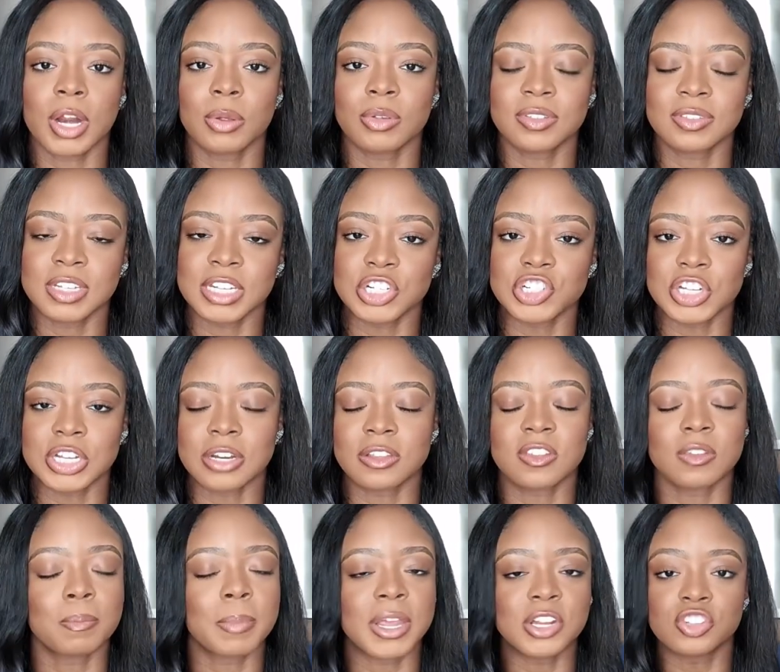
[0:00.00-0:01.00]
what I was teaching,
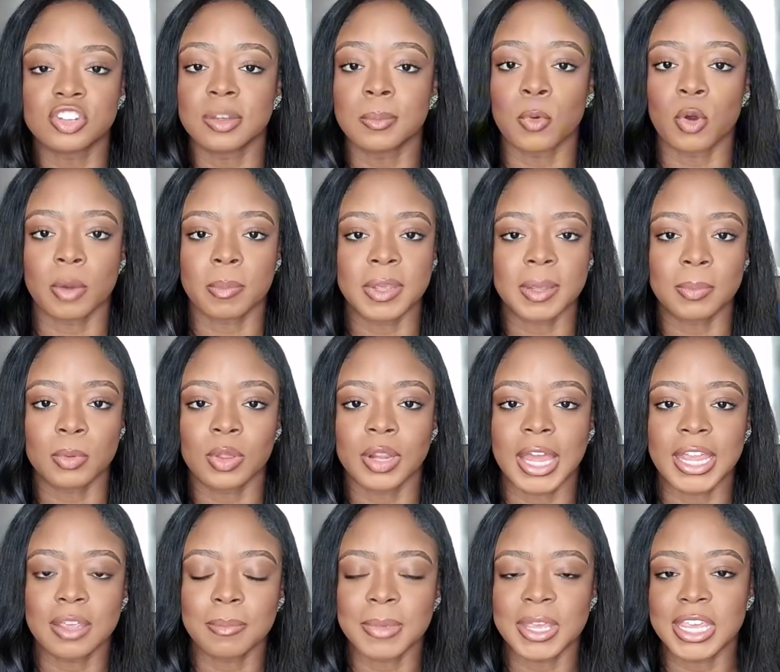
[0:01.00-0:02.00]
especially more people
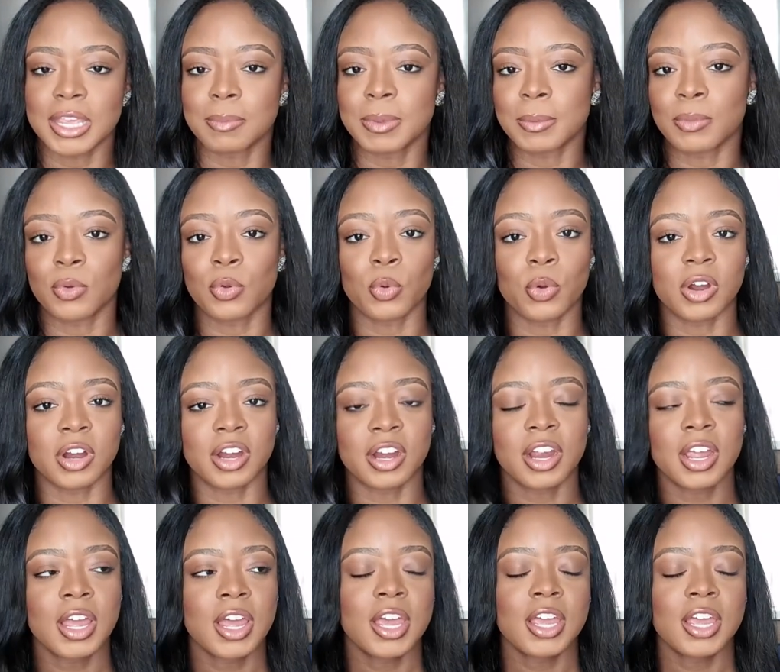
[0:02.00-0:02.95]
like me, people who are,